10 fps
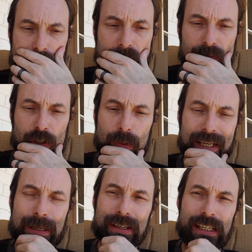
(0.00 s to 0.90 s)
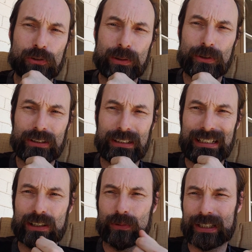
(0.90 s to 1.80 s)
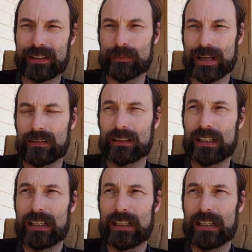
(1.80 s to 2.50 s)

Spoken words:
If you know my HEMA history book, that's kind of what that's about,